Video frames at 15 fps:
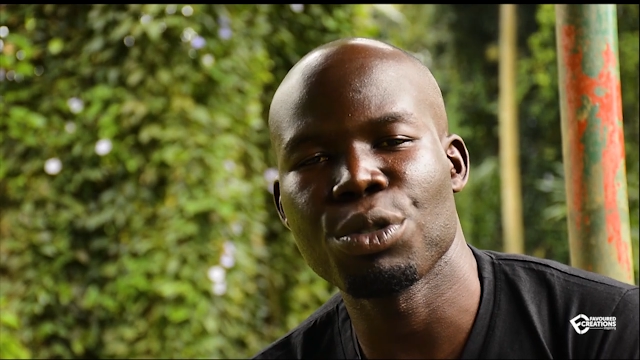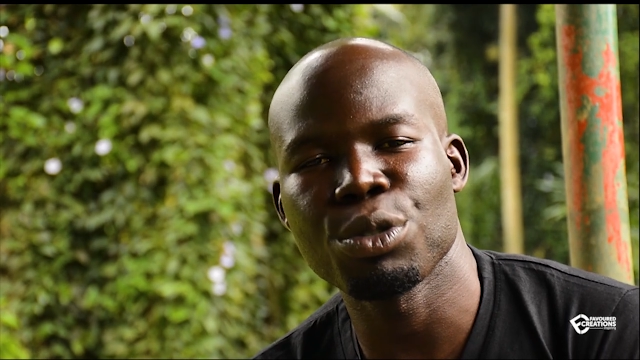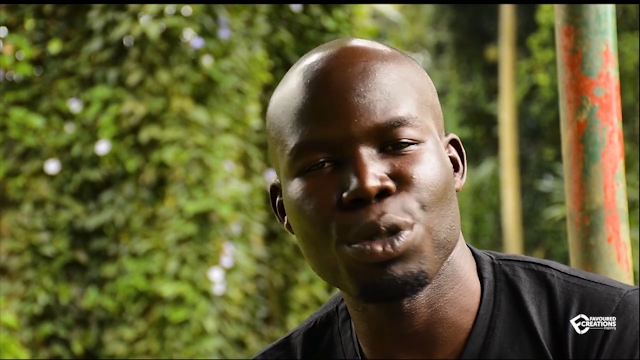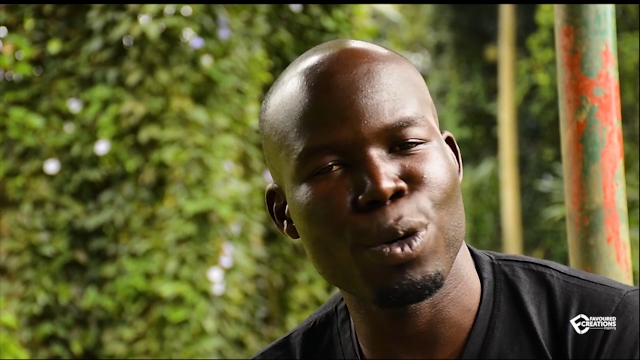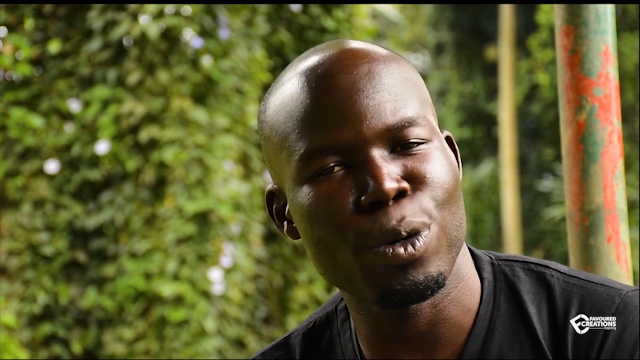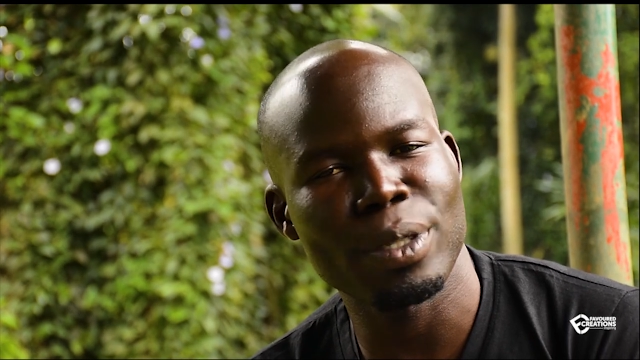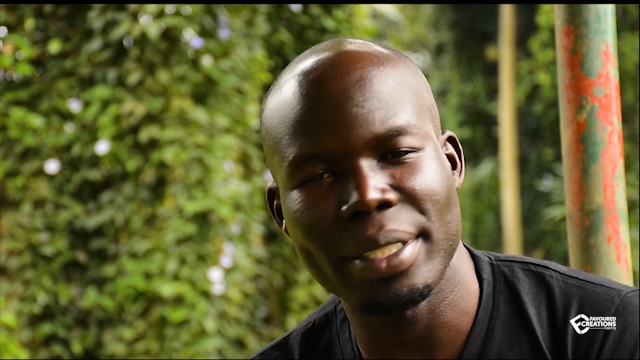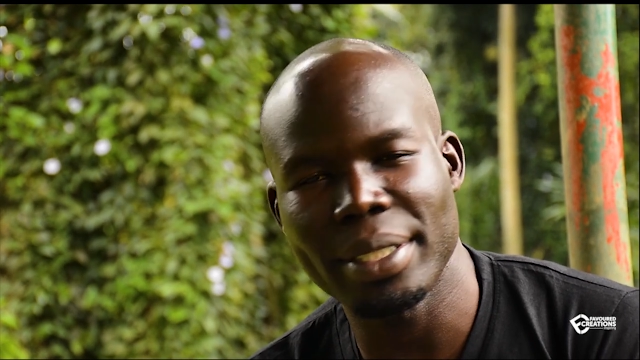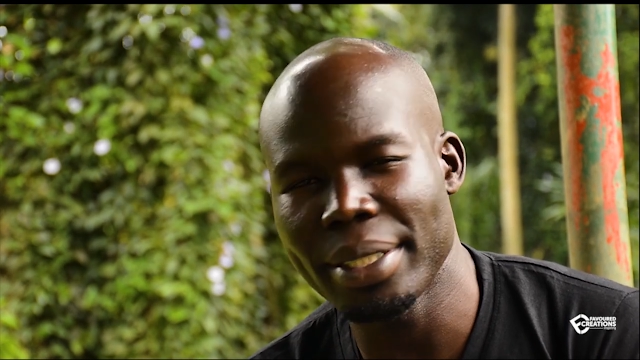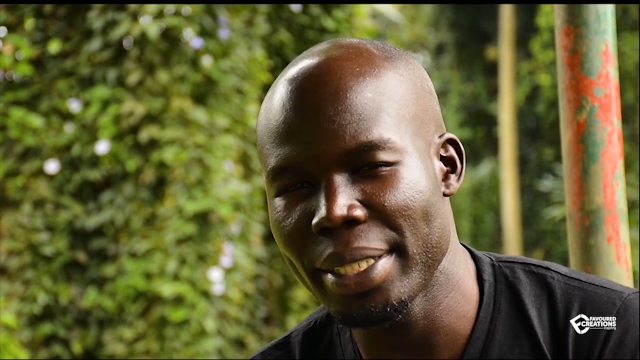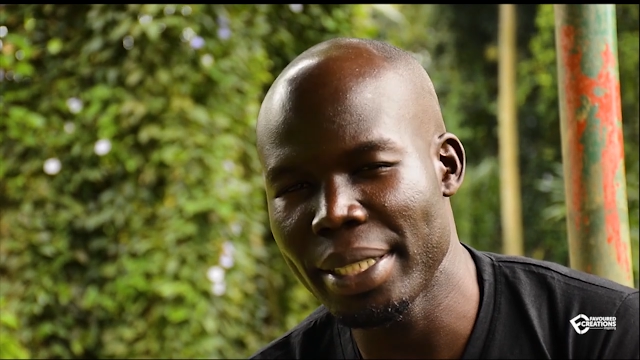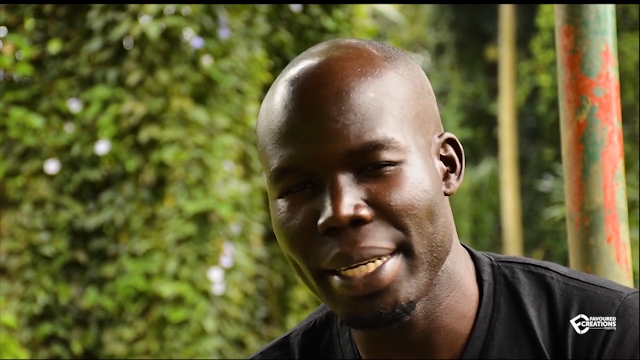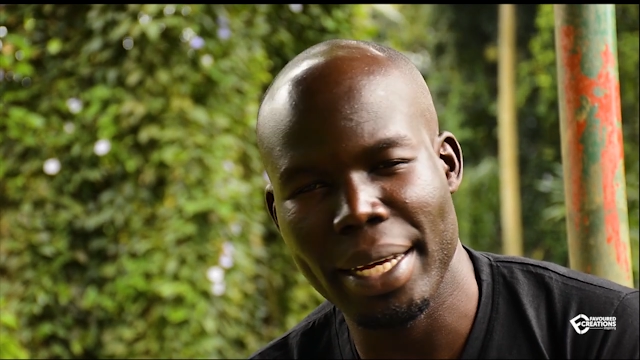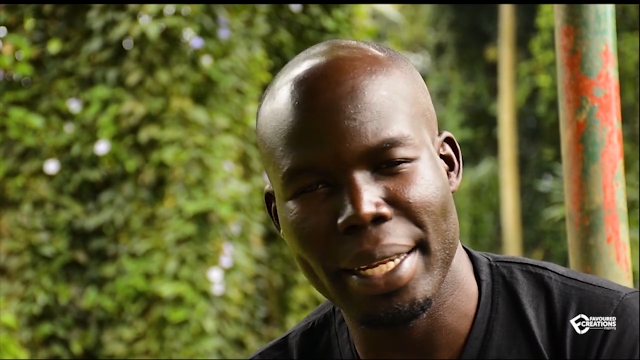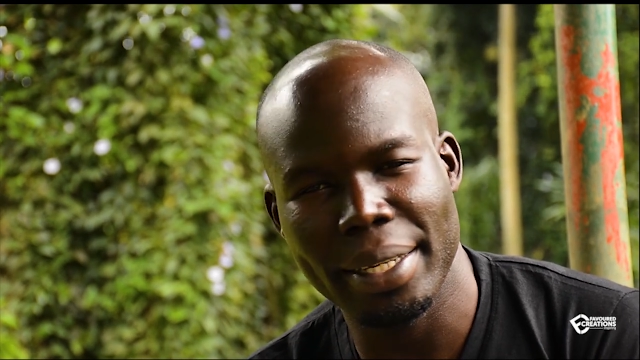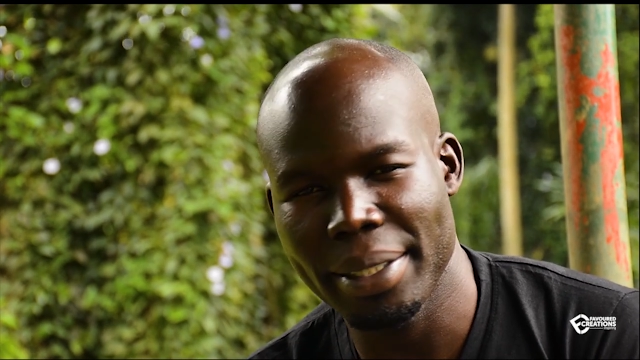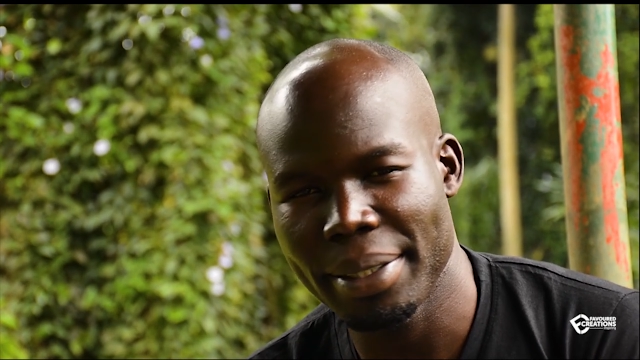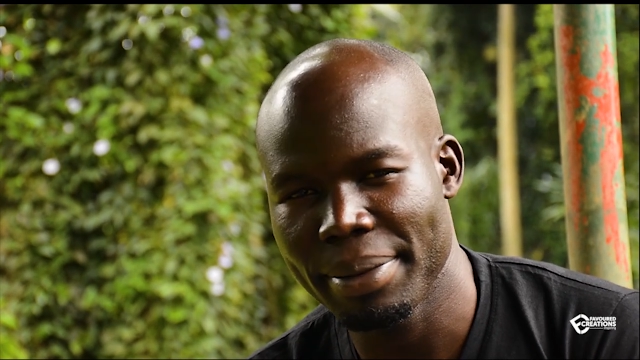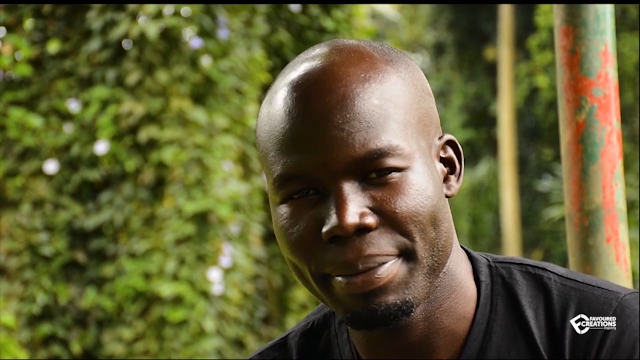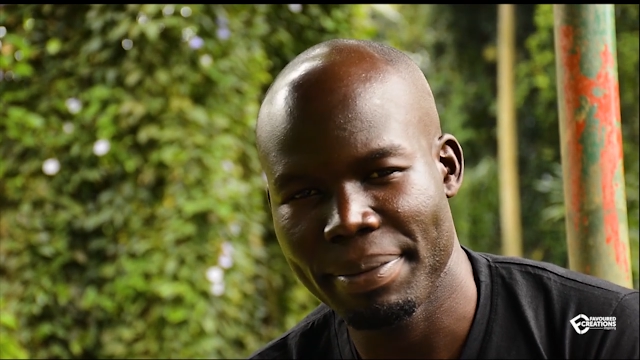so dearly.